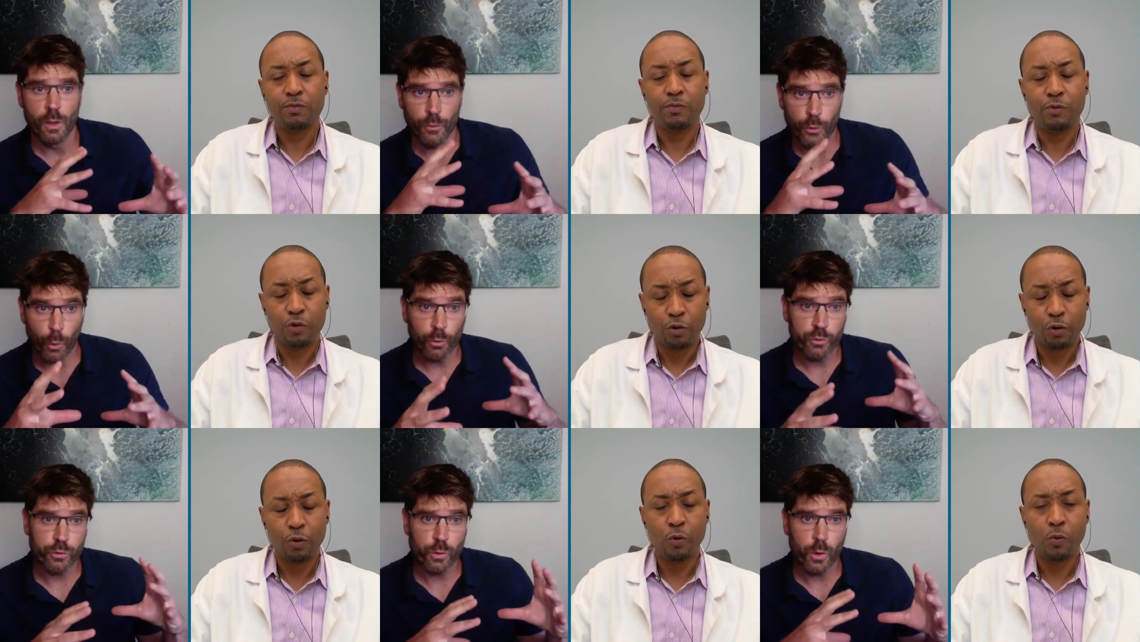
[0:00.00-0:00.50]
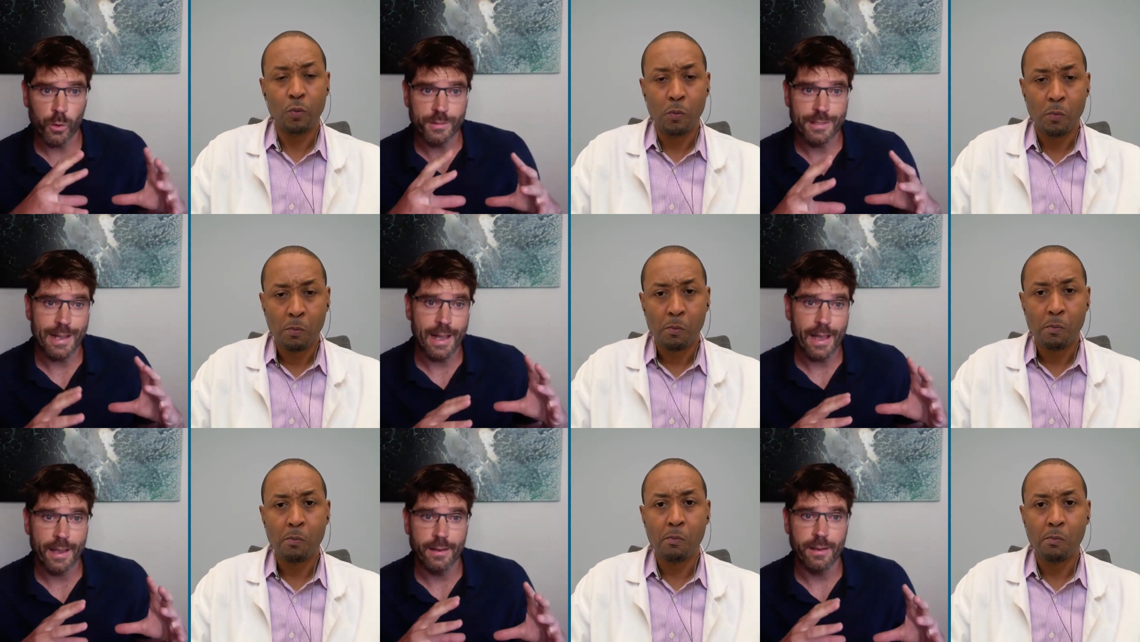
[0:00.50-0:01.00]
Speaker 1: those are all
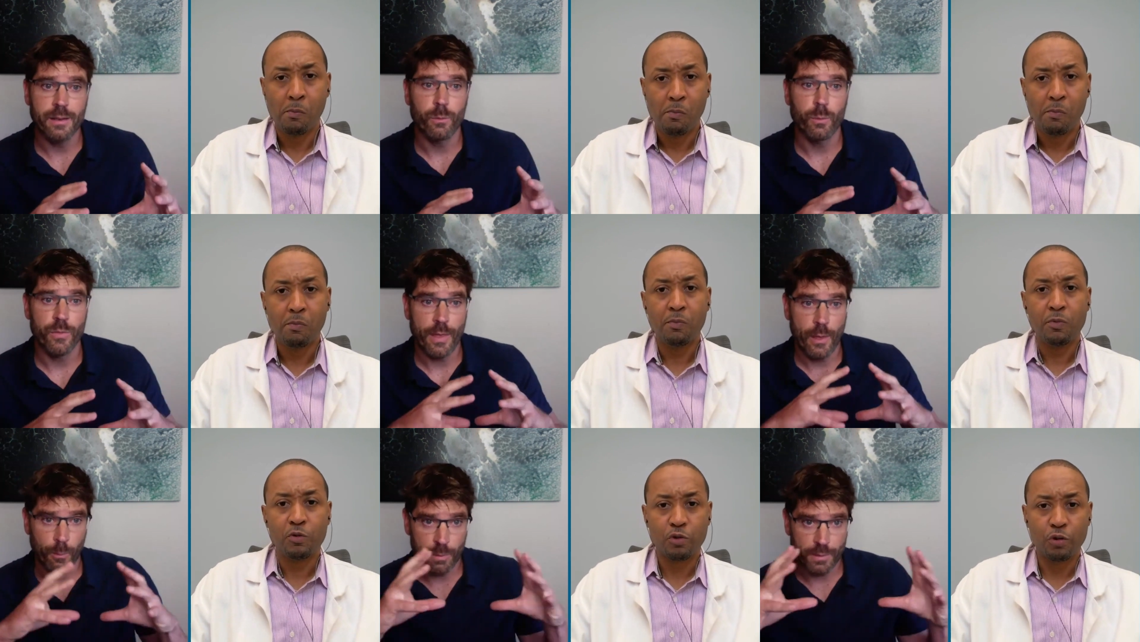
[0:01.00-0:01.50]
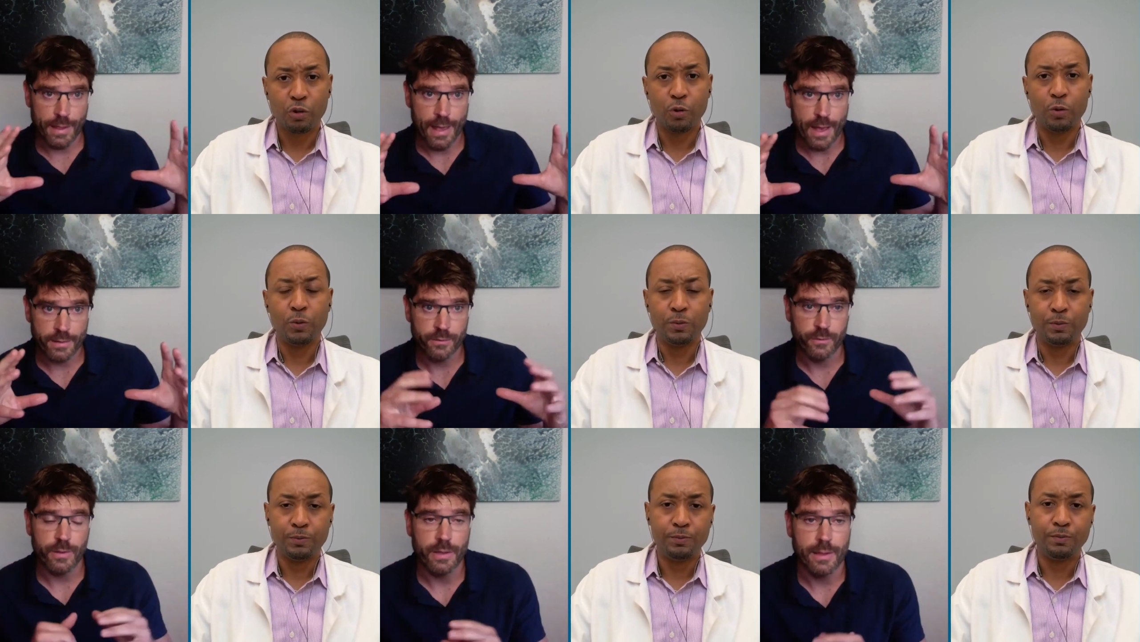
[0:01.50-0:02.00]
tied in with helping True.
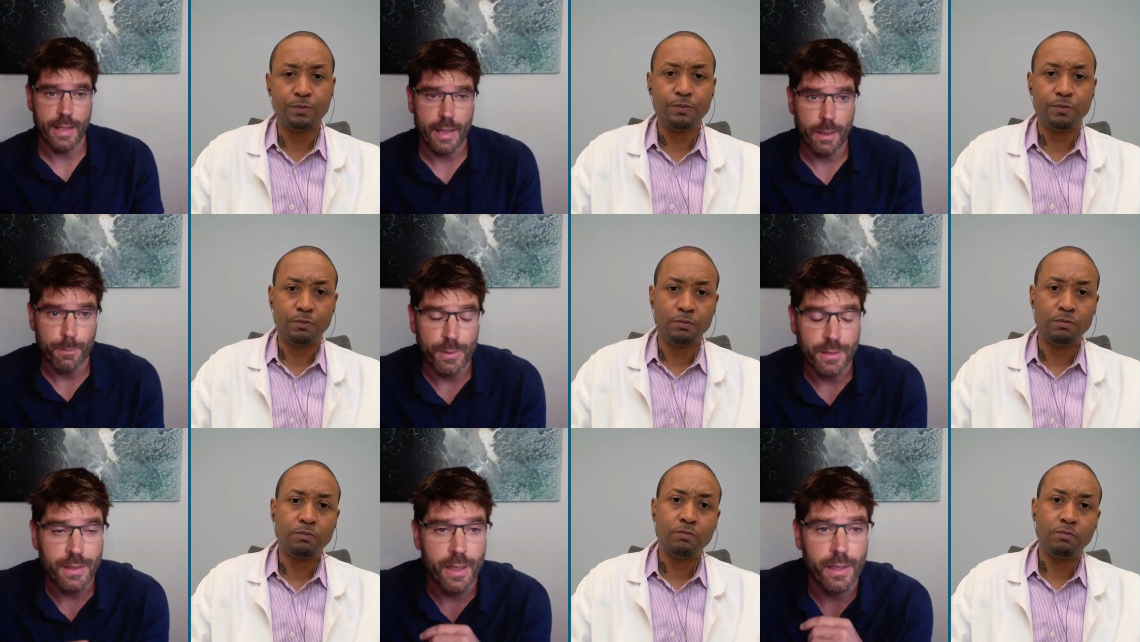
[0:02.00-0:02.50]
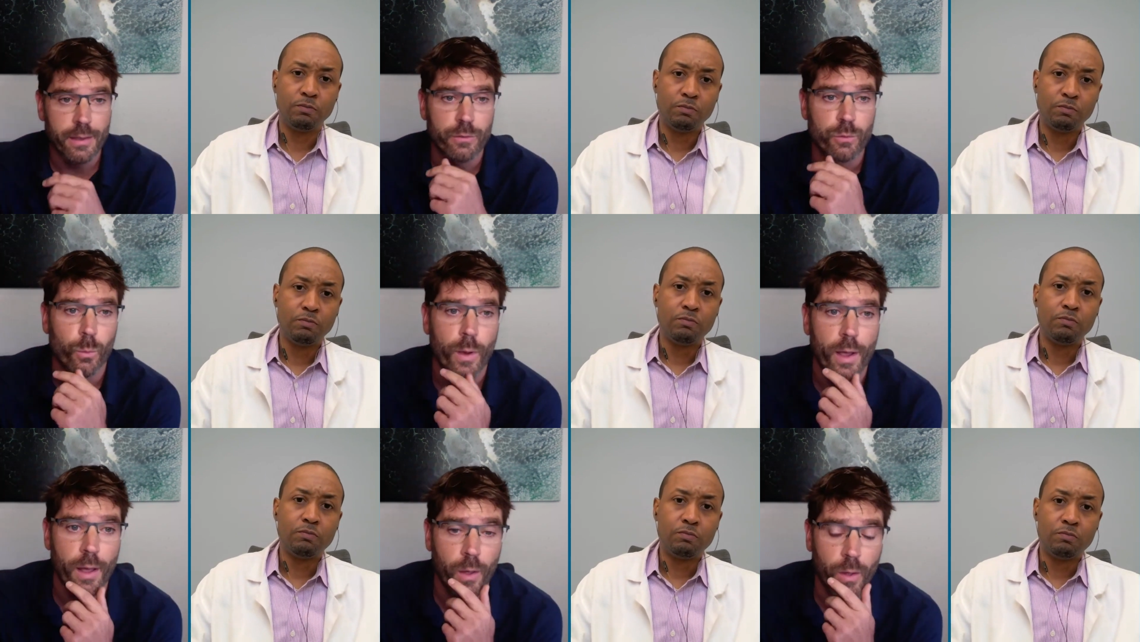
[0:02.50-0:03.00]
activate AMPK as
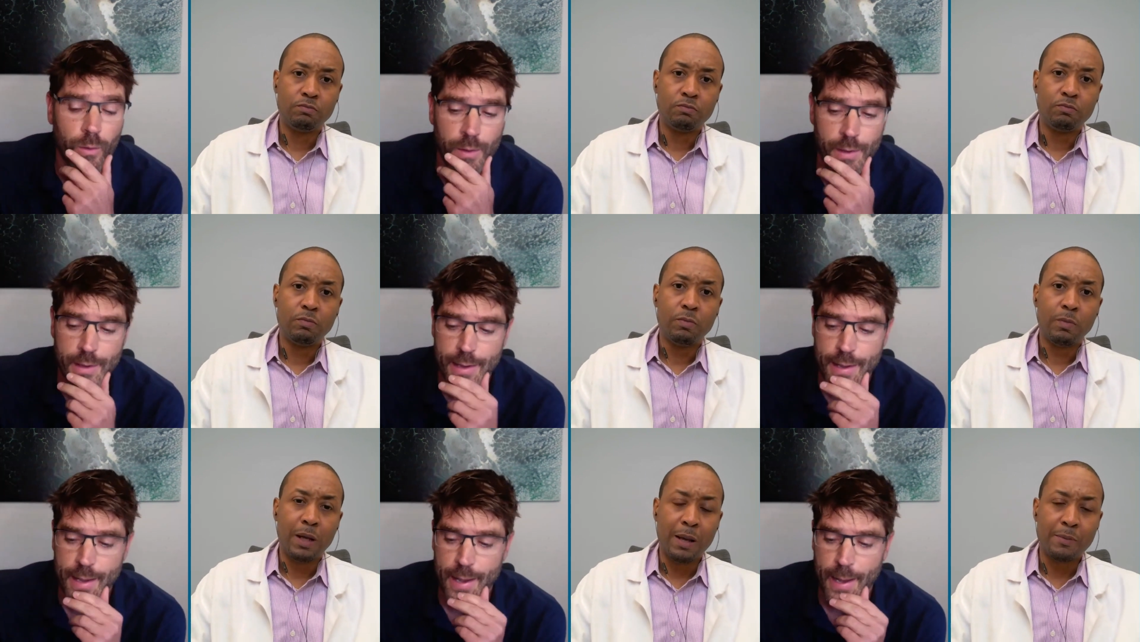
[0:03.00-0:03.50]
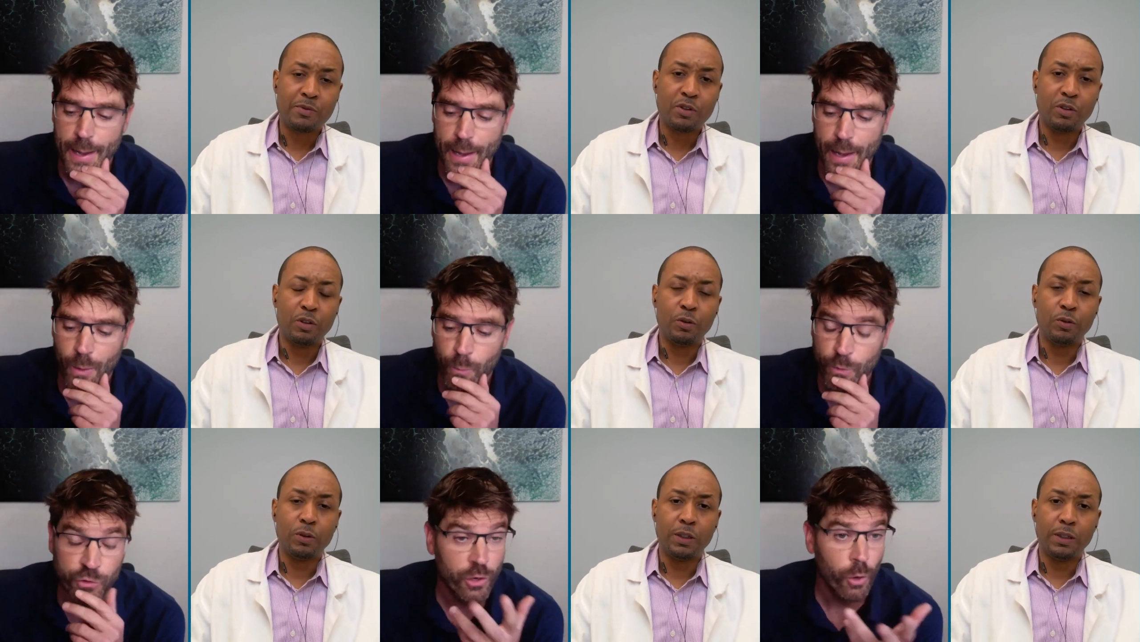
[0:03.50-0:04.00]
well.
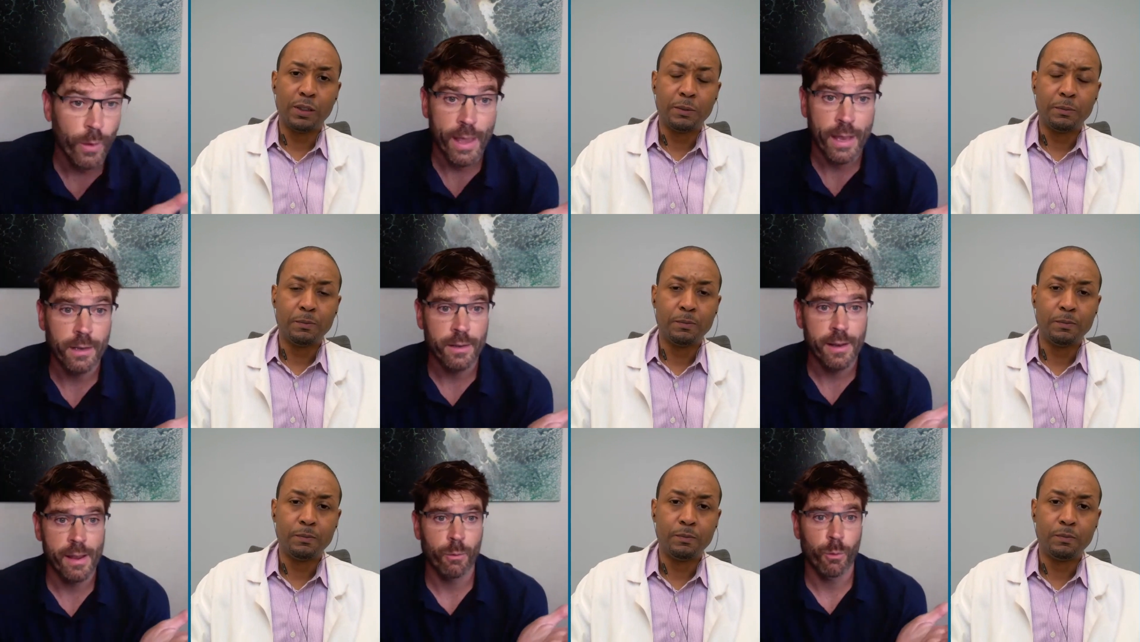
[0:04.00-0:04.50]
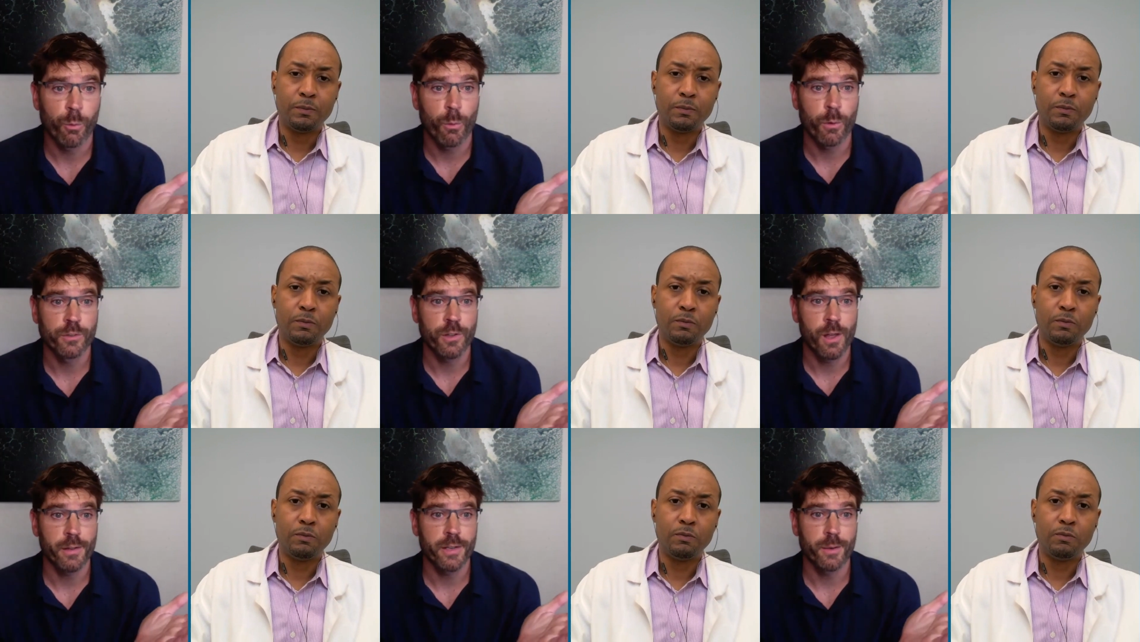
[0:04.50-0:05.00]
Absolutely. Uh, which go hand in hand with what
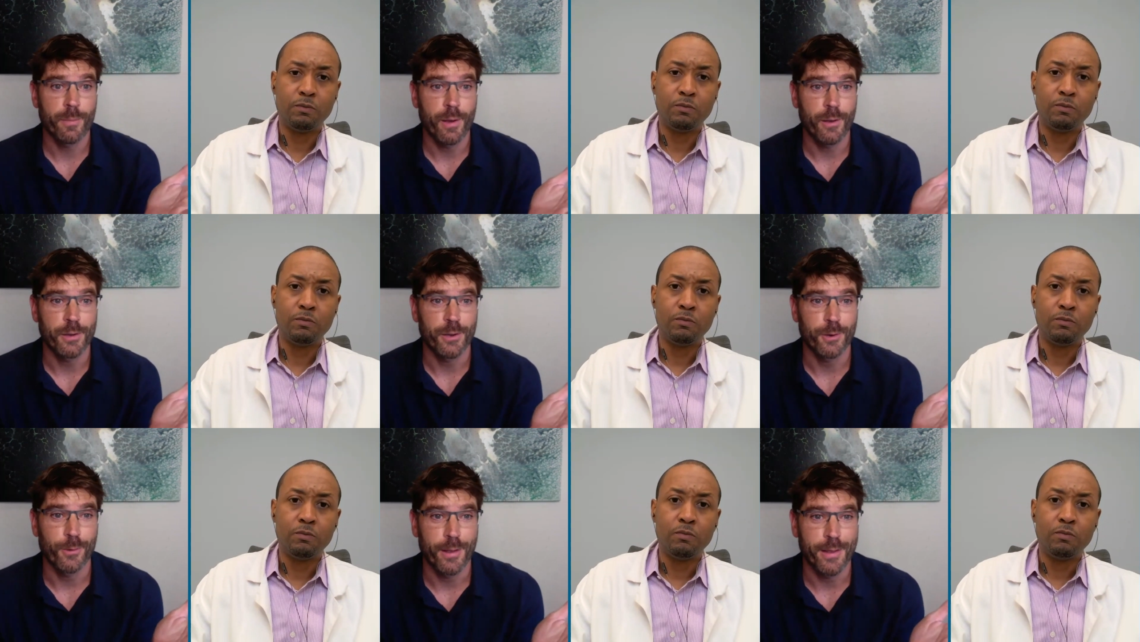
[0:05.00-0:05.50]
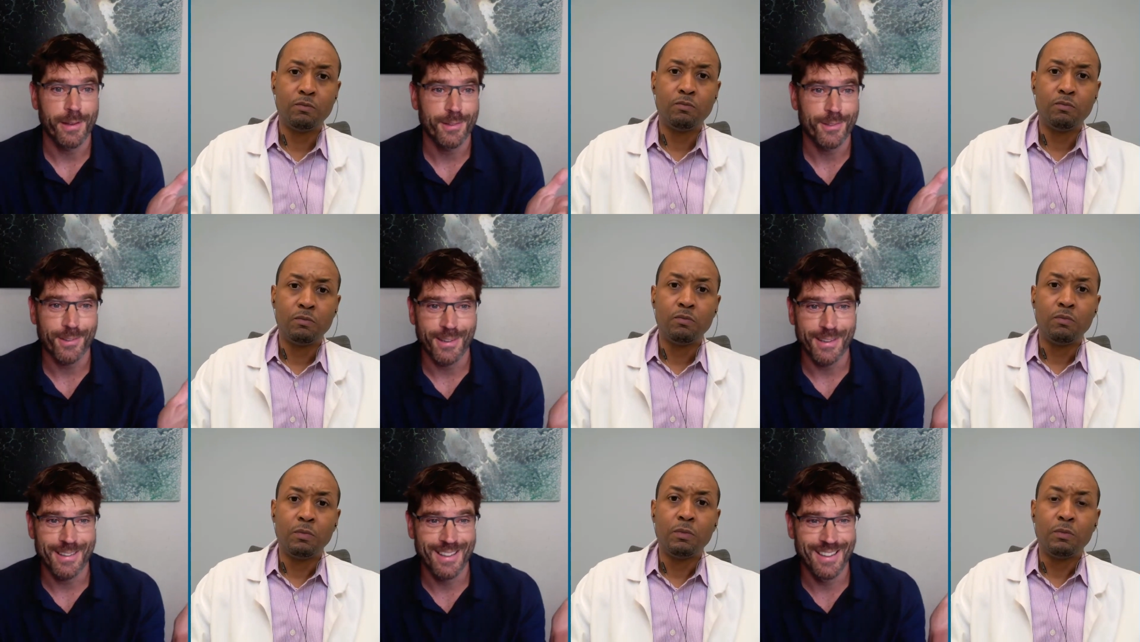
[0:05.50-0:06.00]
we're talking about here, right?
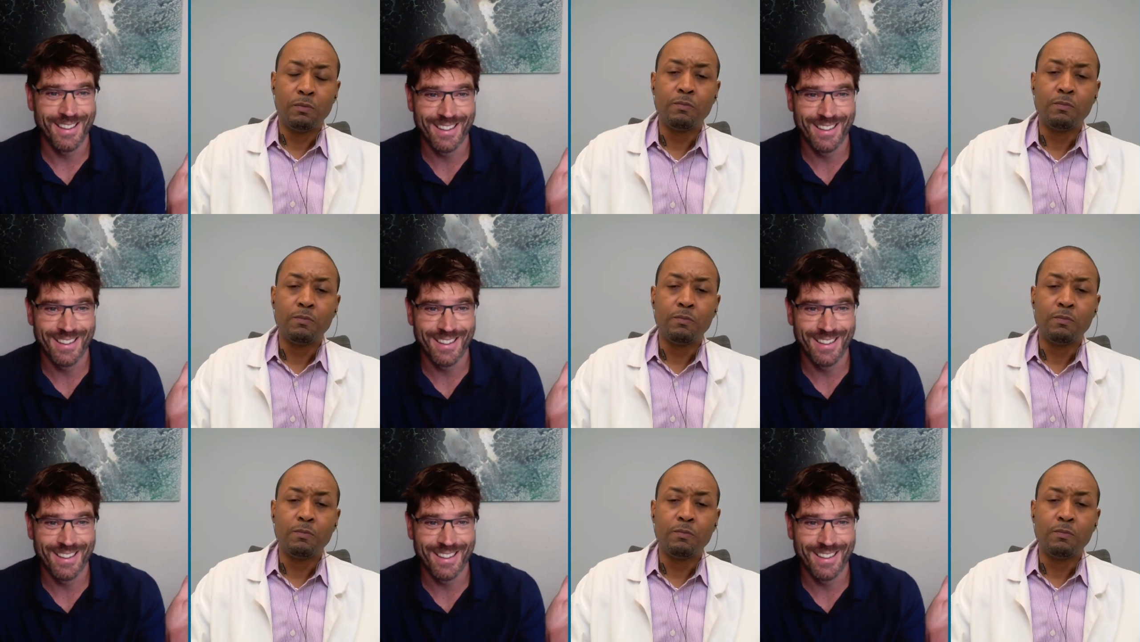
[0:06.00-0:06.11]
It's like